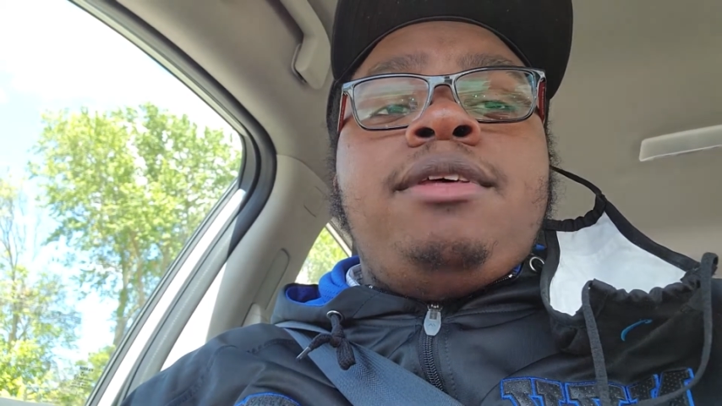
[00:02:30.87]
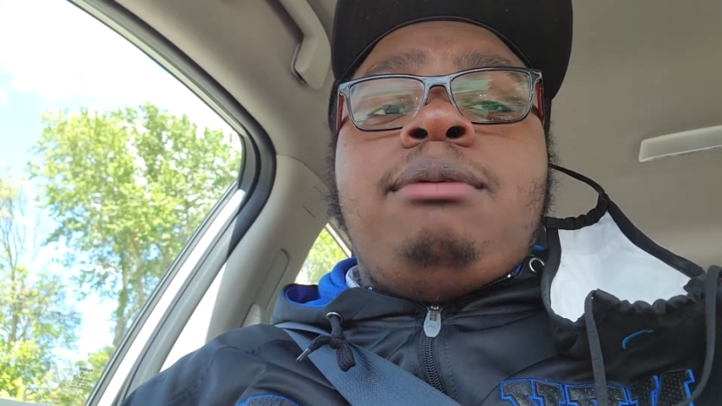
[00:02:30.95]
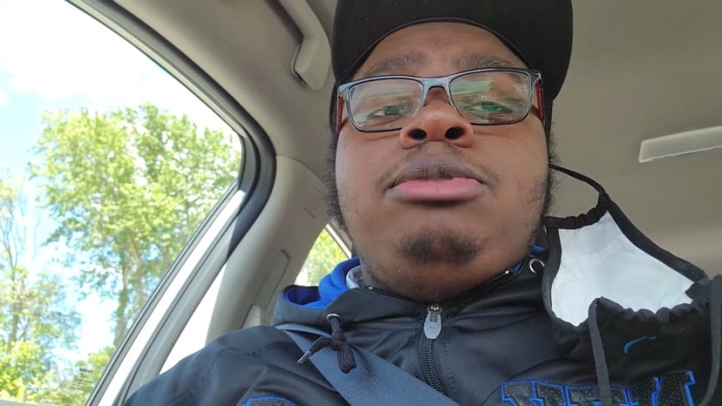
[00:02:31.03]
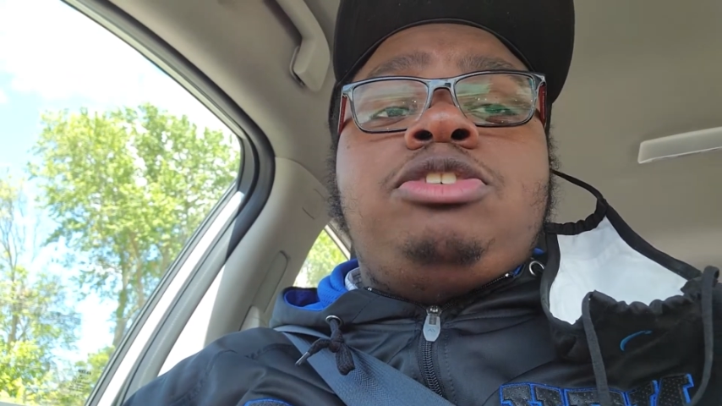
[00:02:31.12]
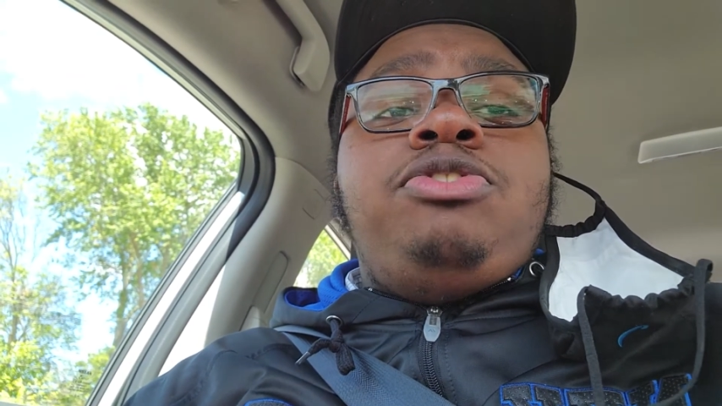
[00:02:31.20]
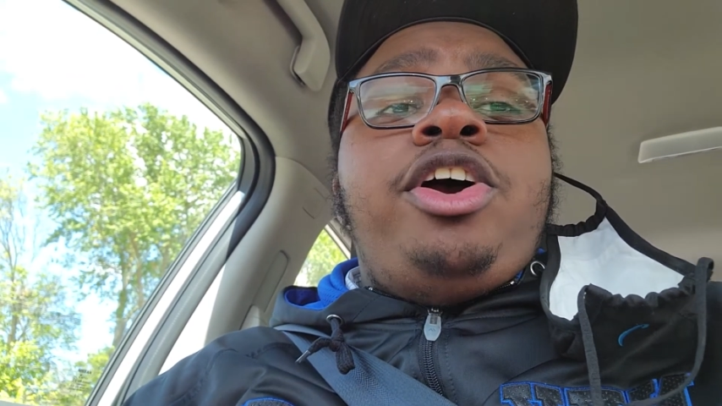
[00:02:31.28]

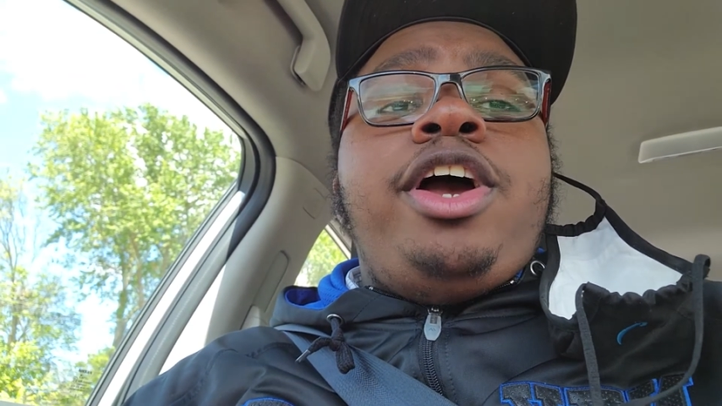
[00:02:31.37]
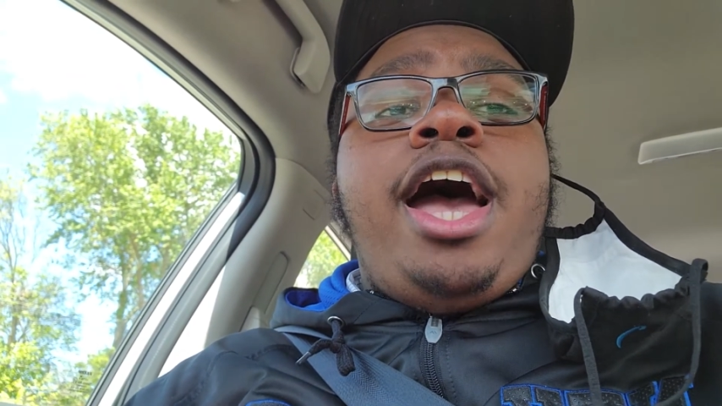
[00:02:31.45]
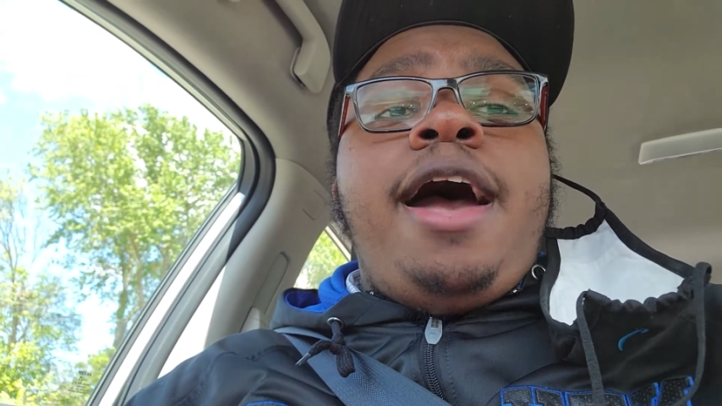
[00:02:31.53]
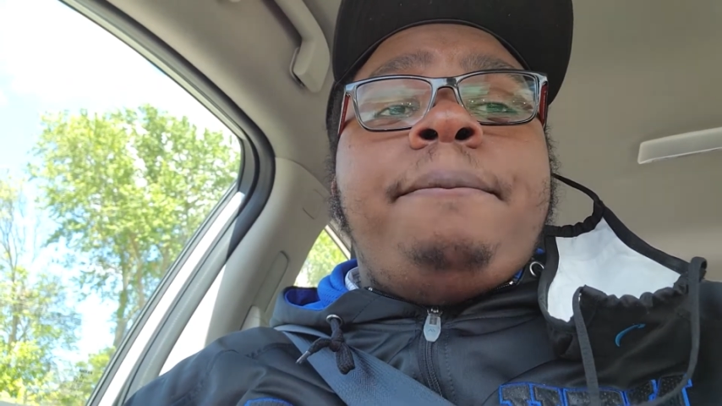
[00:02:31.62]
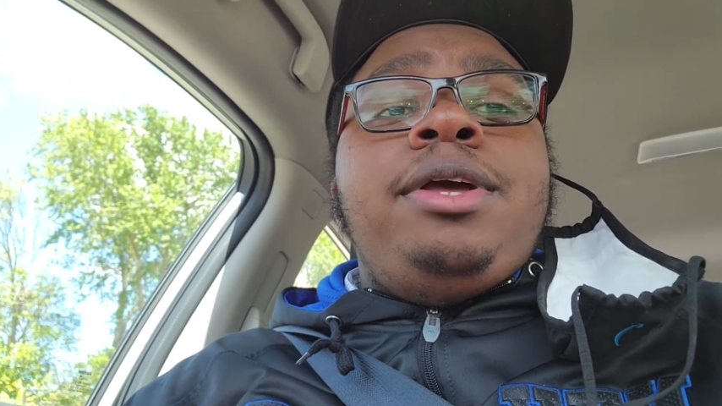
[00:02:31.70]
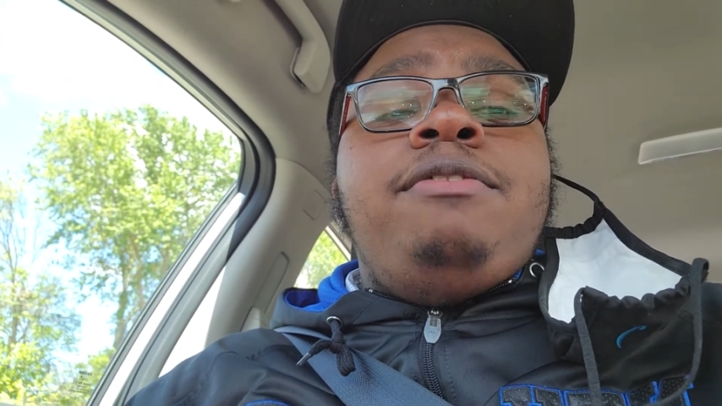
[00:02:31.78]
I'm just very
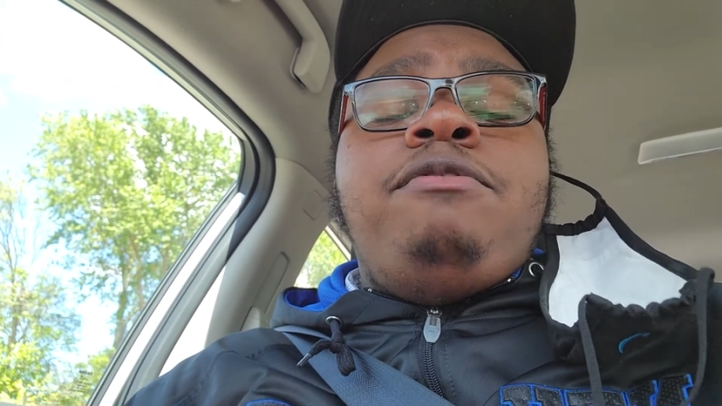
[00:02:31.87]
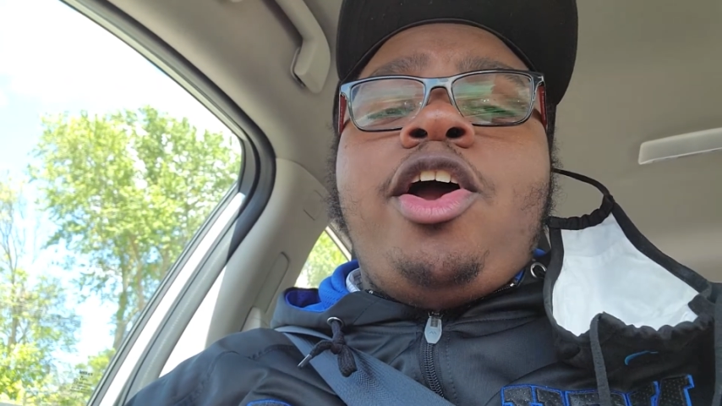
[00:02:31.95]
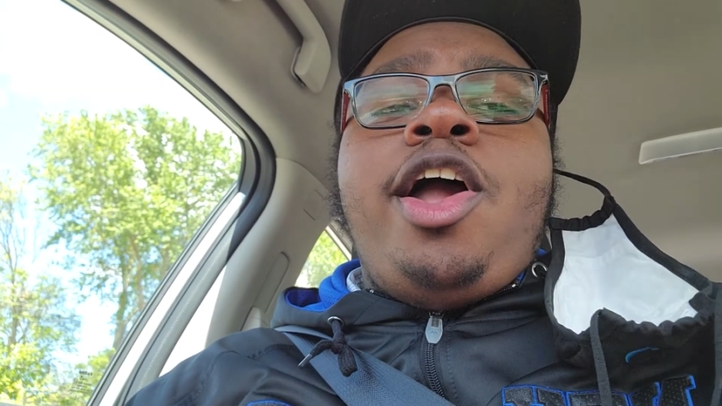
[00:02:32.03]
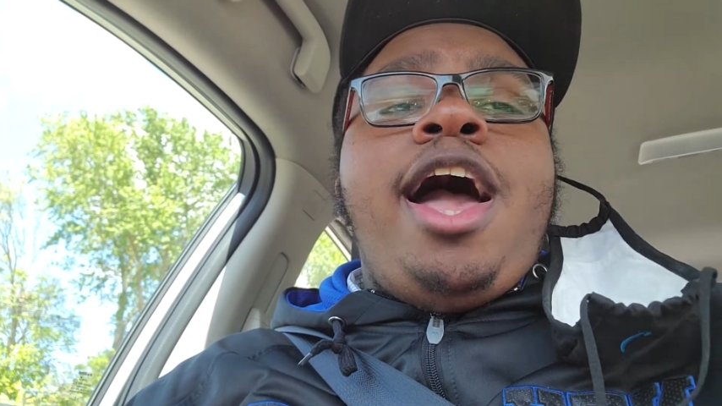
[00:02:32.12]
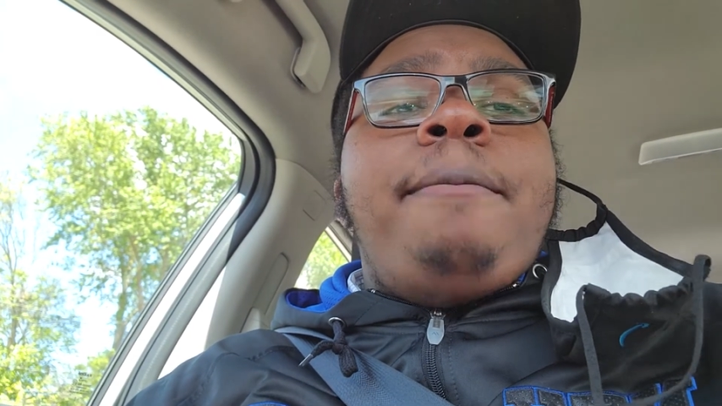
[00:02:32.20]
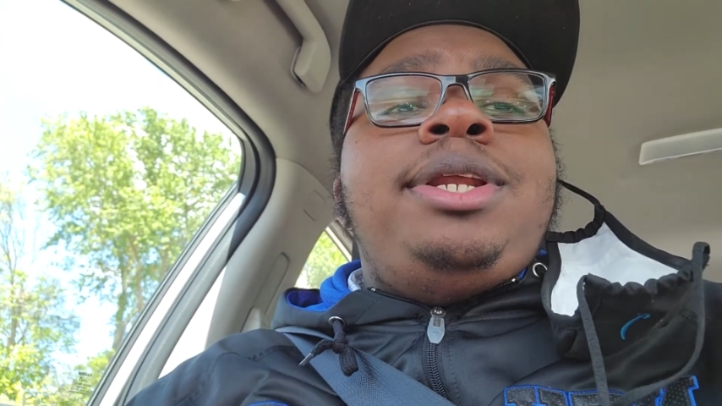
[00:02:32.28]
happy,
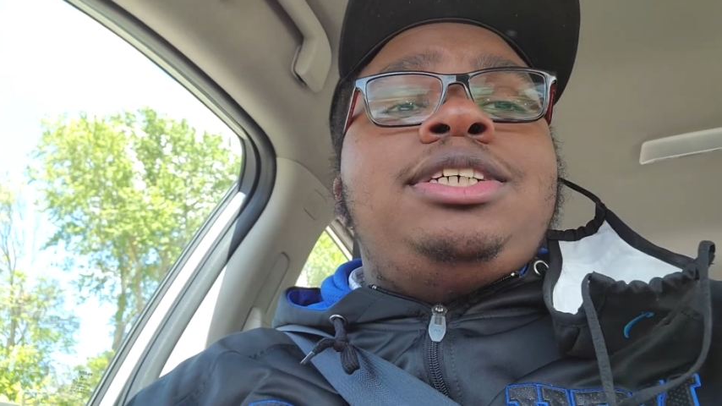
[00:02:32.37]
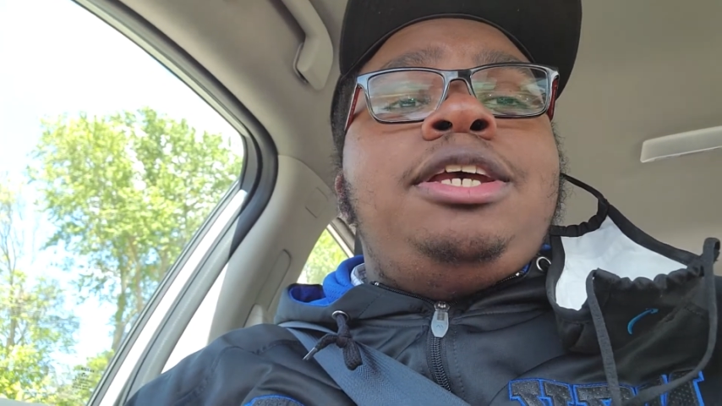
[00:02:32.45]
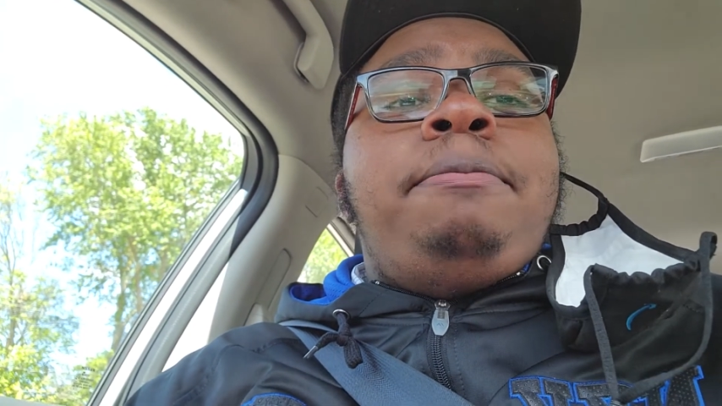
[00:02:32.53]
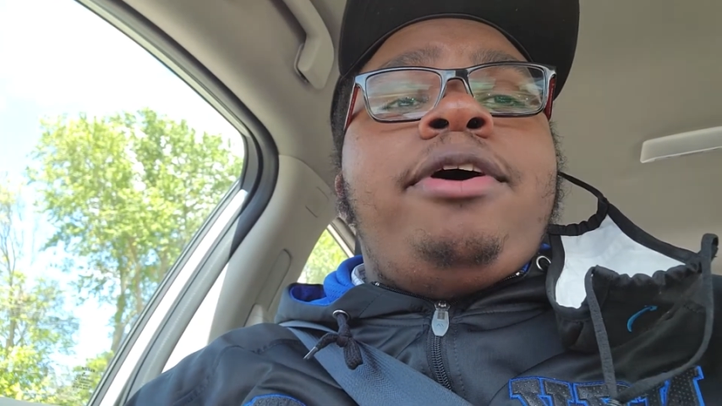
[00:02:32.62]
very happy to see